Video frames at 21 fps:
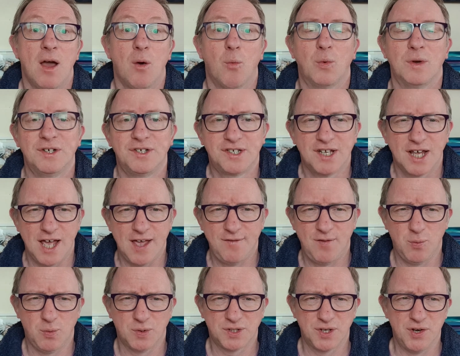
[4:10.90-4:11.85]
when
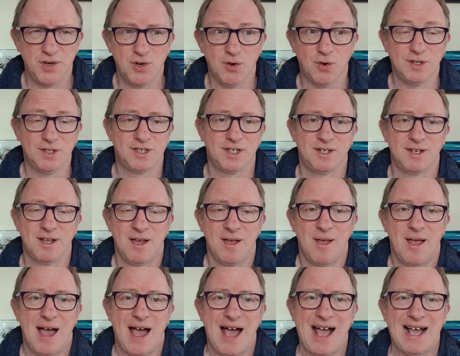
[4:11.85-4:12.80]
David was anointed
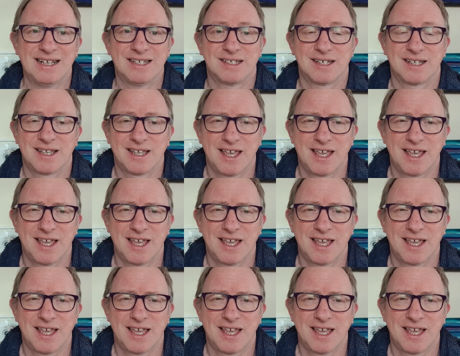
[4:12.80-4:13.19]
as